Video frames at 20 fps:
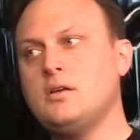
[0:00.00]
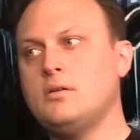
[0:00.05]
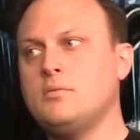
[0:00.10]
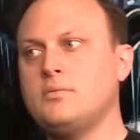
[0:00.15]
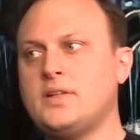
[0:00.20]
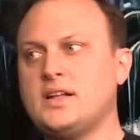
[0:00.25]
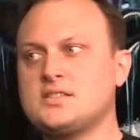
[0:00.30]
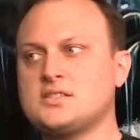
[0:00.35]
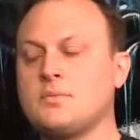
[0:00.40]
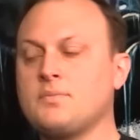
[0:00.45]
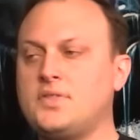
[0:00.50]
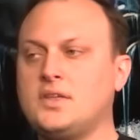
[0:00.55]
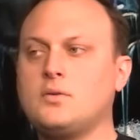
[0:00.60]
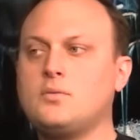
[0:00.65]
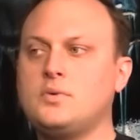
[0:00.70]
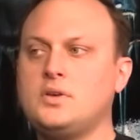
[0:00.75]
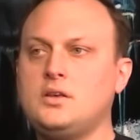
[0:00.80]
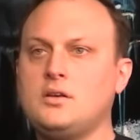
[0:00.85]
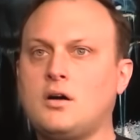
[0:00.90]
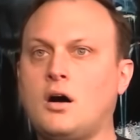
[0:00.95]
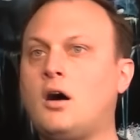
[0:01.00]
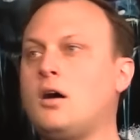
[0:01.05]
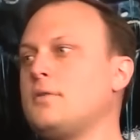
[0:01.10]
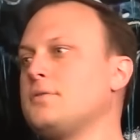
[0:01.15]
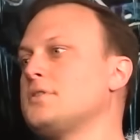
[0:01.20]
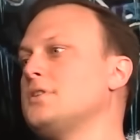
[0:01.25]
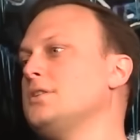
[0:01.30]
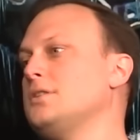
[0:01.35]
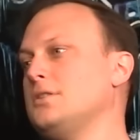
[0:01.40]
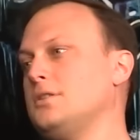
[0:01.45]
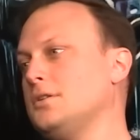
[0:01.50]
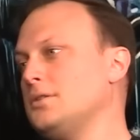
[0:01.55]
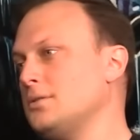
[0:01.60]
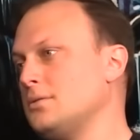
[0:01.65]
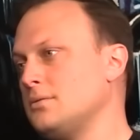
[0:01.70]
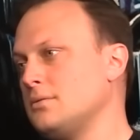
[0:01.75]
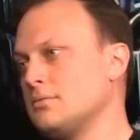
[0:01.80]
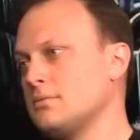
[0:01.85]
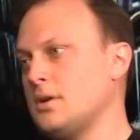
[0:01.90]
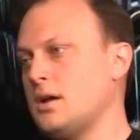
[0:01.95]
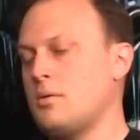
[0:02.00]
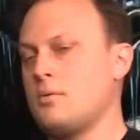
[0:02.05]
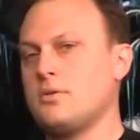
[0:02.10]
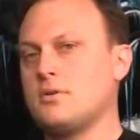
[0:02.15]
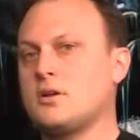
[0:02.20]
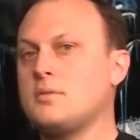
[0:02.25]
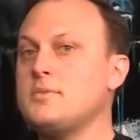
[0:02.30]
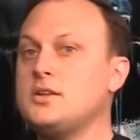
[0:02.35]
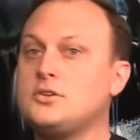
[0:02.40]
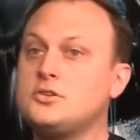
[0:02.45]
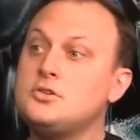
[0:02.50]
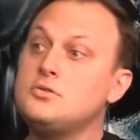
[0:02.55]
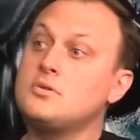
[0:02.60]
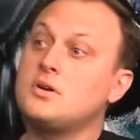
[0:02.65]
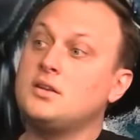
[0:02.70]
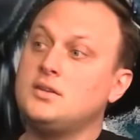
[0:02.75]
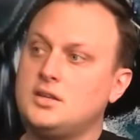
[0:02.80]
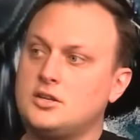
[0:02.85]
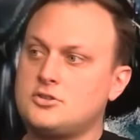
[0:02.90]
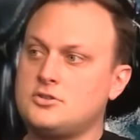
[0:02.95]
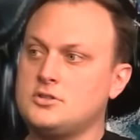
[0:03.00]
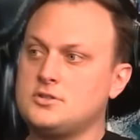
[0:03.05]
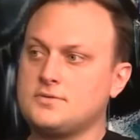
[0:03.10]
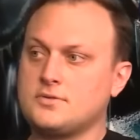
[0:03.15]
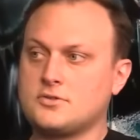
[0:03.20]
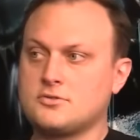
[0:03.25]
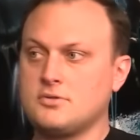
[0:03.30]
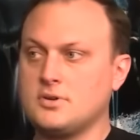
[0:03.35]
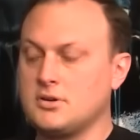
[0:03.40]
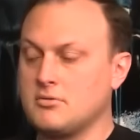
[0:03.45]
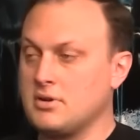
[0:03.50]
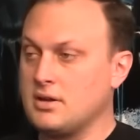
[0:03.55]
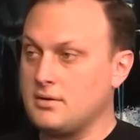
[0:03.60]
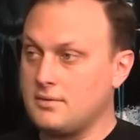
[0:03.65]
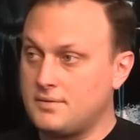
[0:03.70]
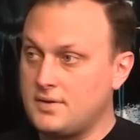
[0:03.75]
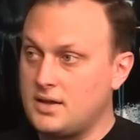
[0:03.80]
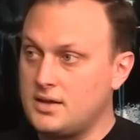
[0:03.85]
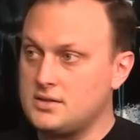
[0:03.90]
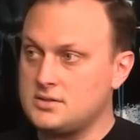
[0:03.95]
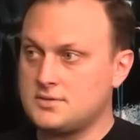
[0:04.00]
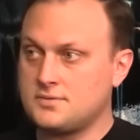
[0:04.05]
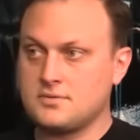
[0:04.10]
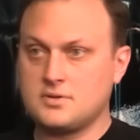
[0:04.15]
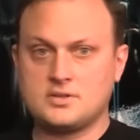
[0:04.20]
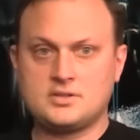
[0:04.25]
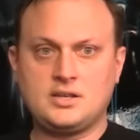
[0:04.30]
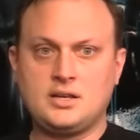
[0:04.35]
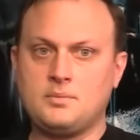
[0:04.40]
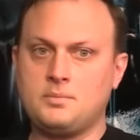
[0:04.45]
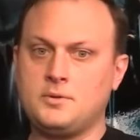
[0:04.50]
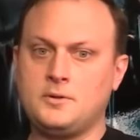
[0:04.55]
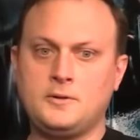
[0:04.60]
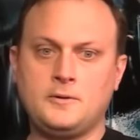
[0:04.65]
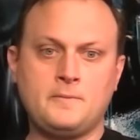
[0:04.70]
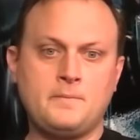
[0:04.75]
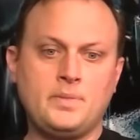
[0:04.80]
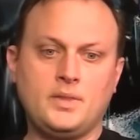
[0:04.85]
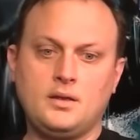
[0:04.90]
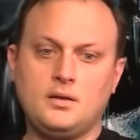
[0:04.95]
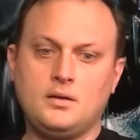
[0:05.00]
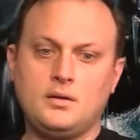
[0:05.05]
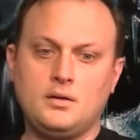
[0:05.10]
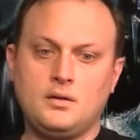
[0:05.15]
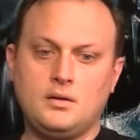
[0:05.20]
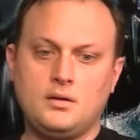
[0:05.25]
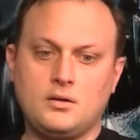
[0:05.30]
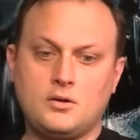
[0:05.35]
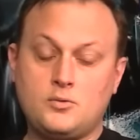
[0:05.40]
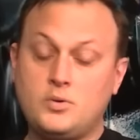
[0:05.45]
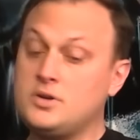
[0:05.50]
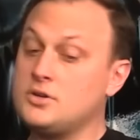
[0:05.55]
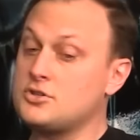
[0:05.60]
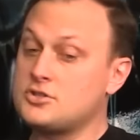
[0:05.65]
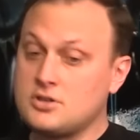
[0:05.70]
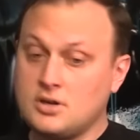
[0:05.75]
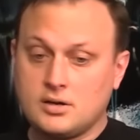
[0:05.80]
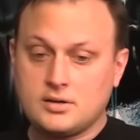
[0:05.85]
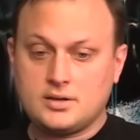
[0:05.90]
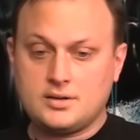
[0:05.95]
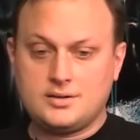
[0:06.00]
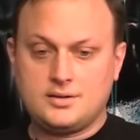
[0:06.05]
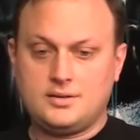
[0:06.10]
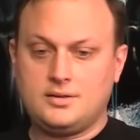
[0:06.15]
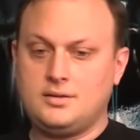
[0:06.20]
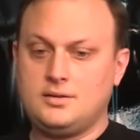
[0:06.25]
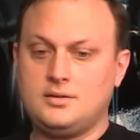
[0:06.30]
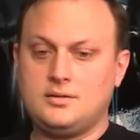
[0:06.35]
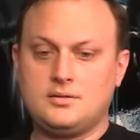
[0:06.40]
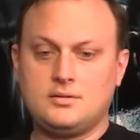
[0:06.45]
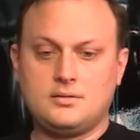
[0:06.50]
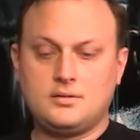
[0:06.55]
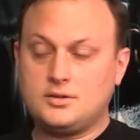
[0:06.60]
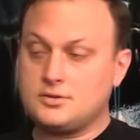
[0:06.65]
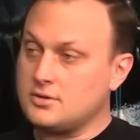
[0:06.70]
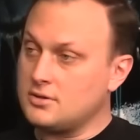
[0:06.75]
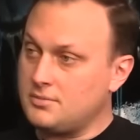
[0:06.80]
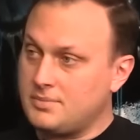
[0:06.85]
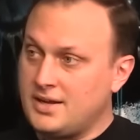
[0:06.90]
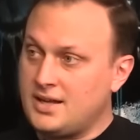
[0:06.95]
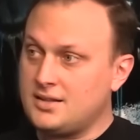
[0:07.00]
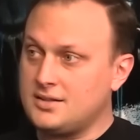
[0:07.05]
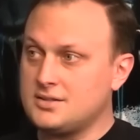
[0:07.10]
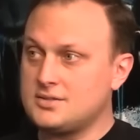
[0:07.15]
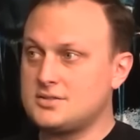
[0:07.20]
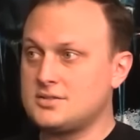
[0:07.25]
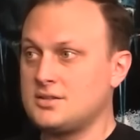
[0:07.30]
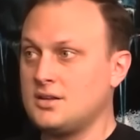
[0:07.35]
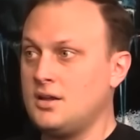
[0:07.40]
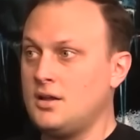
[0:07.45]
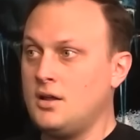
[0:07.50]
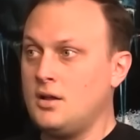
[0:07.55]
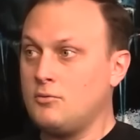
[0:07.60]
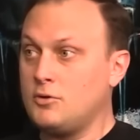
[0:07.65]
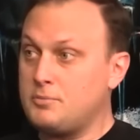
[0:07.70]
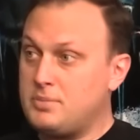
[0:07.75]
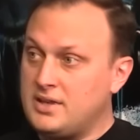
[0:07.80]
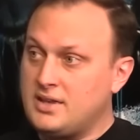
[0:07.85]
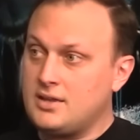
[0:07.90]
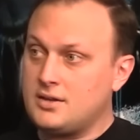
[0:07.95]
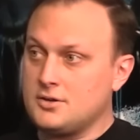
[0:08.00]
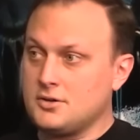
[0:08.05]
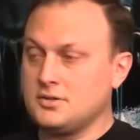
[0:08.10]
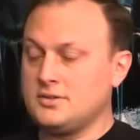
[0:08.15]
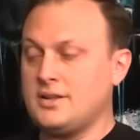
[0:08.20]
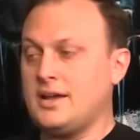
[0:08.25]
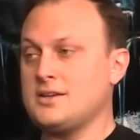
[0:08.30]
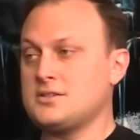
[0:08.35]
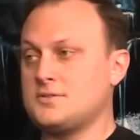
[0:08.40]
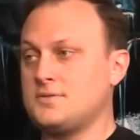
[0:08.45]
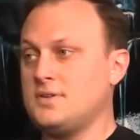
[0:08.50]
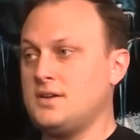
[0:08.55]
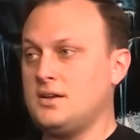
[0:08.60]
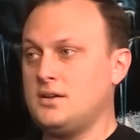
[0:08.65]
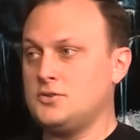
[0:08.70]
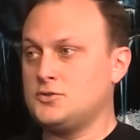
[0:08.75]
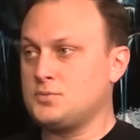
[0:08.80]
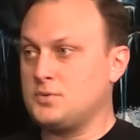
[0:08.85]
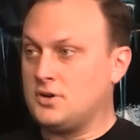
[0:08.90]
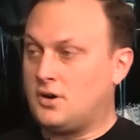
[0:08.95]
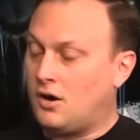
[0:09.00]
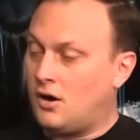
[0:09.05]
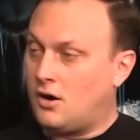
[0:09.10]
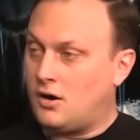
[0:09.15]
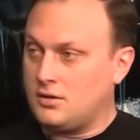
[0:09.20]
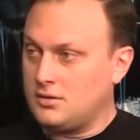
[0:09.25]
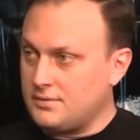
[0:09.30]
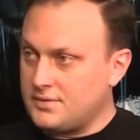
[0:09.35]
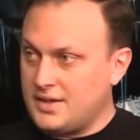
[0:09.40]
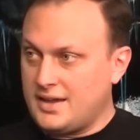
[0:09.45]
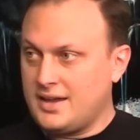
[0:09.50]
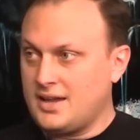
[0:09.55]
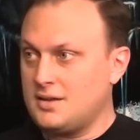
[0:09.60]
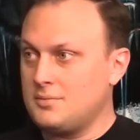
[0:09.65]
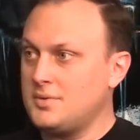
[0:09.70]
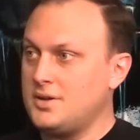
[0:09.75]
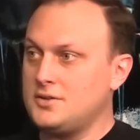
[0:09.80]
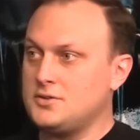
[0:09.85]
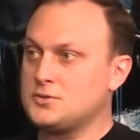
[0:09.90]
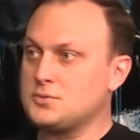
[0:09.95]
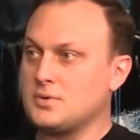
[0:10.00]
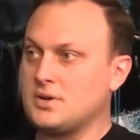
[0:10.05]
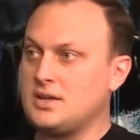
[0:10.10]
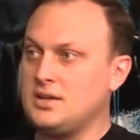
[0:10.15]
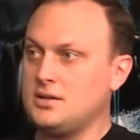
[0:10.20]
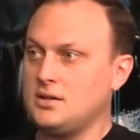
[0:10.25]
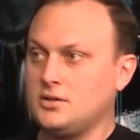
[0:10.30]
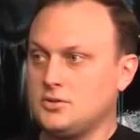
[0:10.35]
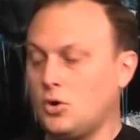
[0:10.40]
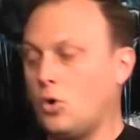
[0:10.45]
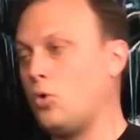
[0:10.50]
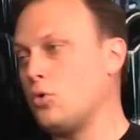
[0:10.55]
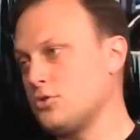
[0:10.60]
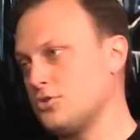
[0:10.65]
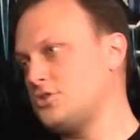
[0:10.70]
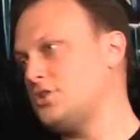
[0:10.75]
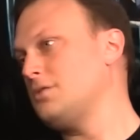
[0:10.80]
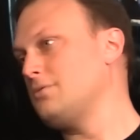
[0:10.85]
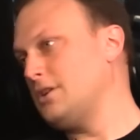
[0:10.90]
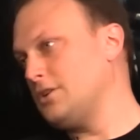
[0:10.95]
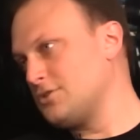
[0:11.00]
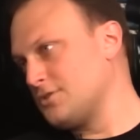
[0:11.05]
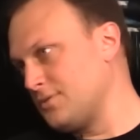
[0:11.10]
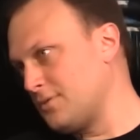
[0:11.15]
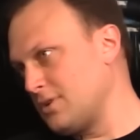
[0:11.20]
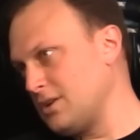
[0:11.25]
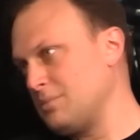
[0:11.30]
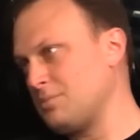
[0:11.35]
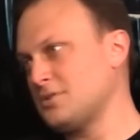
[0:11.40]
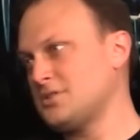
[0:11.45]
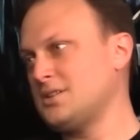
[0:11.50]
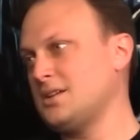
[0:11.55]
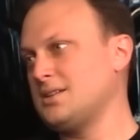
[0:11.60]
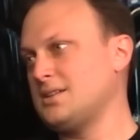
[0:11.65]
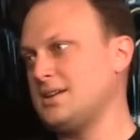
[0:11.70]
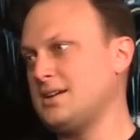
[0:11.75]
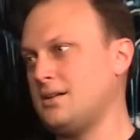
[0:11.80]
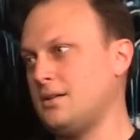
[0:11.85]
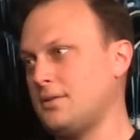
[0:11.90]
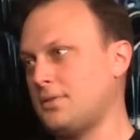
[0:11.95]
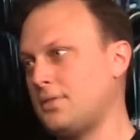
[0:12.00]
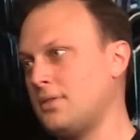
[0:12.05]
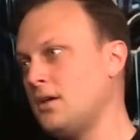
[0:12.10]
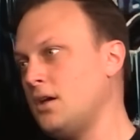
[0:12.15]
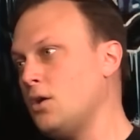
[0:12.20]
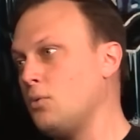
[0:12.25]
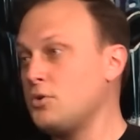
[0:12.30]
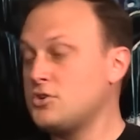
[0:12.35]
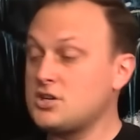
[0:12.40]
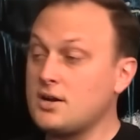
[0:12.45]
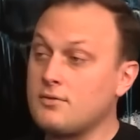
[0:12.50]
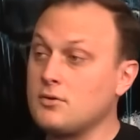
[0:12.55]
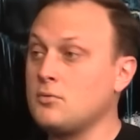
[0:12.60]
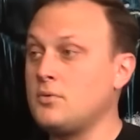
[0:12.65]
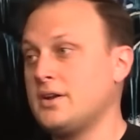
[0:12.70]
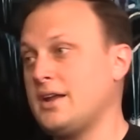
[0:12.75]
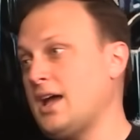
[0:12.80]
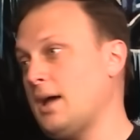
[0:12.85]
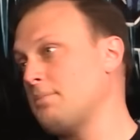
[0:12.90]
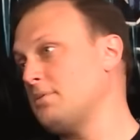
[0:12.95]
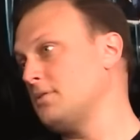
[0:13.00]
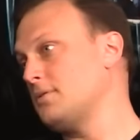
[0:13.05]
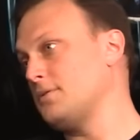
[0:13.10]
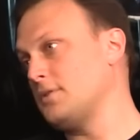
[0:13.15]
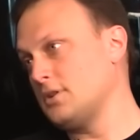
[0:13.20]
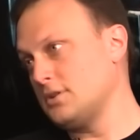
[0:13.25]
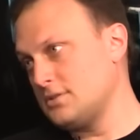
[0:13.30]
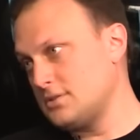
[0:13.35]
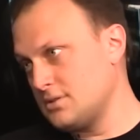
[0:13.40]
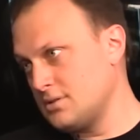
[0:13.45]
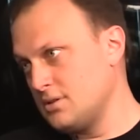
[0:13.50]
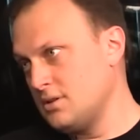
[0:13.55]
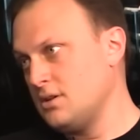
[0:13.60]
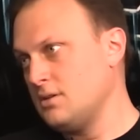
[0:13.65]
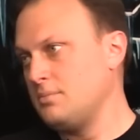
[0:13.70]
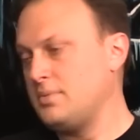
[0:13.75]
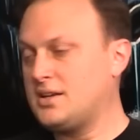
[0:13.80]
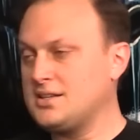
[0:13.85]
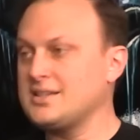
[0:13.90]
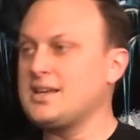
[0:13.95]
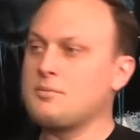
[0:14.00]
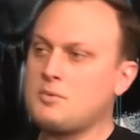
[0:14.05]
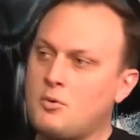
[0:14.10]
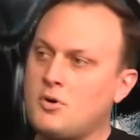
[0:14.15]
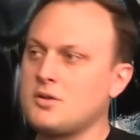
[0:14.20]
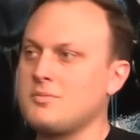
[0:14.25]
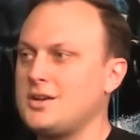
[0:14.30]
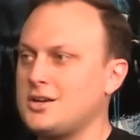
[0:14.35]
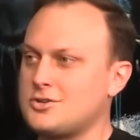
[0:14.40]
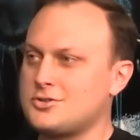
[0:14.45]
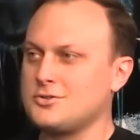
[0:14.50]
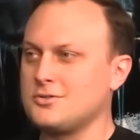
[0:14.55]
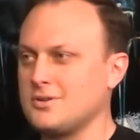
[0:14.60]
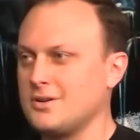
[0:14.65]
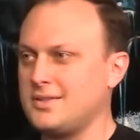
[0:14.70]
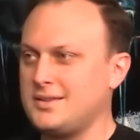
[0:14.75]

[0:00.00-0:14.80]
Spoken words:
That's something we often do, right, where there can be 2 conditions for triggering a phase. For example, Queen Ashara in Eternal Palace would begin her last phase when all of the handmaidens were killed or she reached 40% health, whichever one happened first. Right. Because, again, we want to make sure